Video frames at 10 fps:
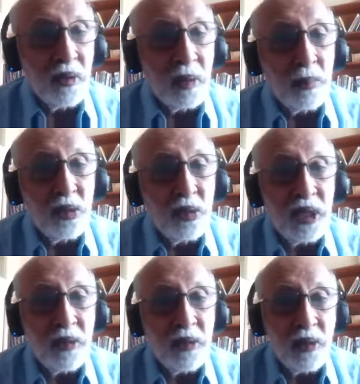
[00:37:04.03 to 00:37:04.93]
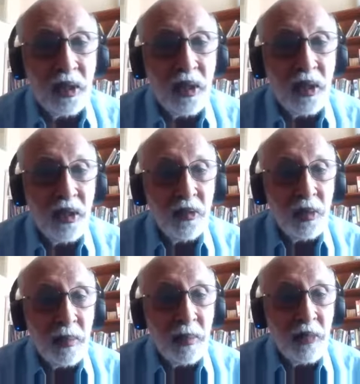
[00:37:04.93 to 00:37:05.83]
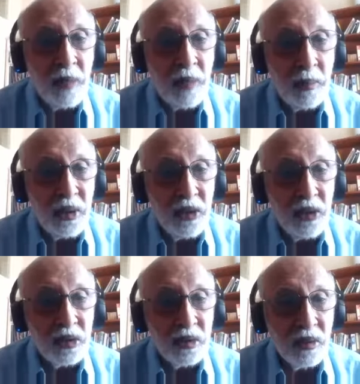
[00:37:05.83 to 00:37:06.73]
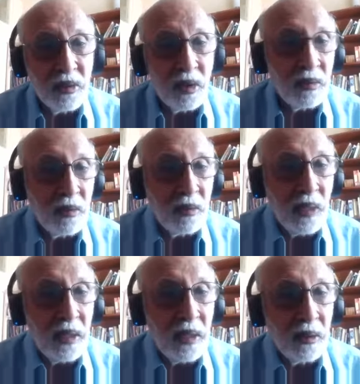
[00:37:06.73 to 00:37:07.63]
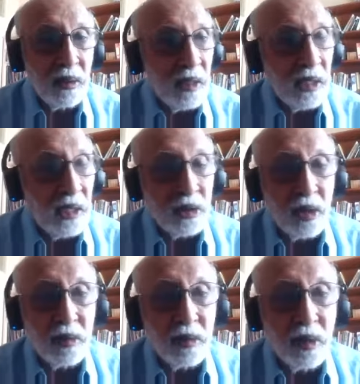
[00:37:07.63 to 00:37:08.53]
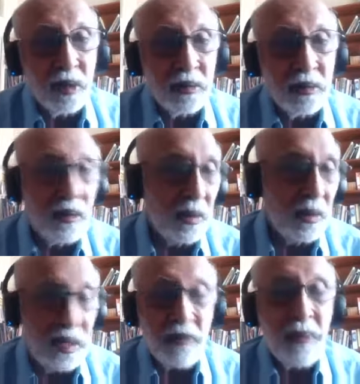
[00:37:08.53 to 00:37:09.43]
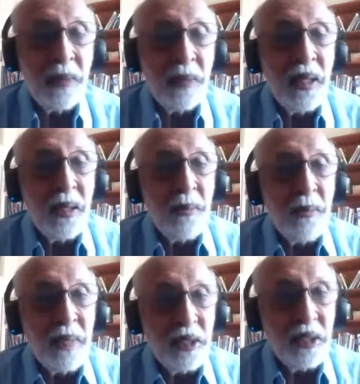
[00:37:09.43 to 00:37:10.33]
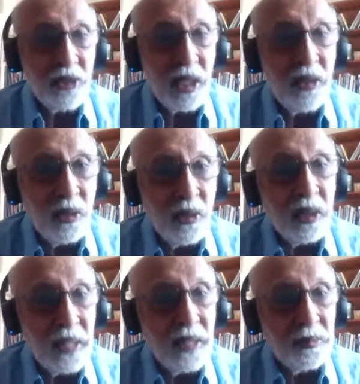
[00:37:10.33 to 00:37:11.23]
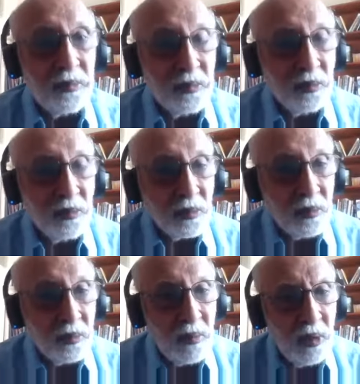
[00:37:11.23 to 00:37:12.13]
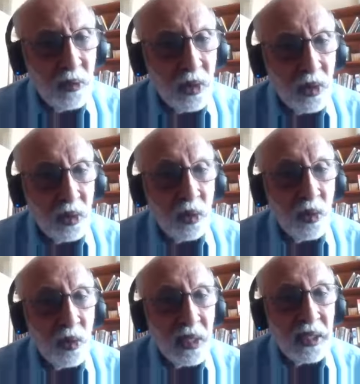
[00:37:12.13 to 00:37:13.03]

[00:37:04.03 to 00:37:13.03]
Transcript: puja for my family's a good health or whatever, but it's really for the good work they are